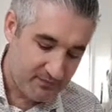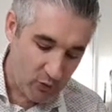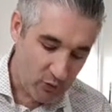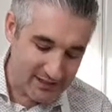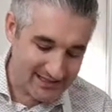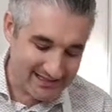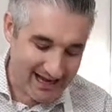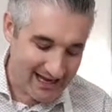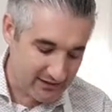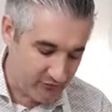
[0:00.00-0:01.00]
We
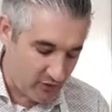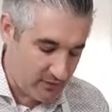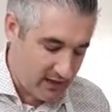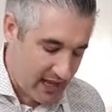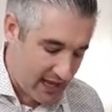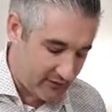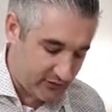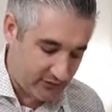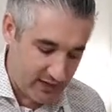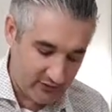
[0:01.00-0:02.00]
start from the eggs,
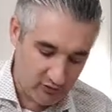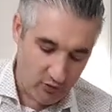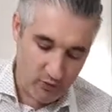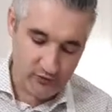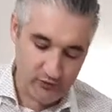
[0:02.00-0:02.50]
Suzanne. So what we do...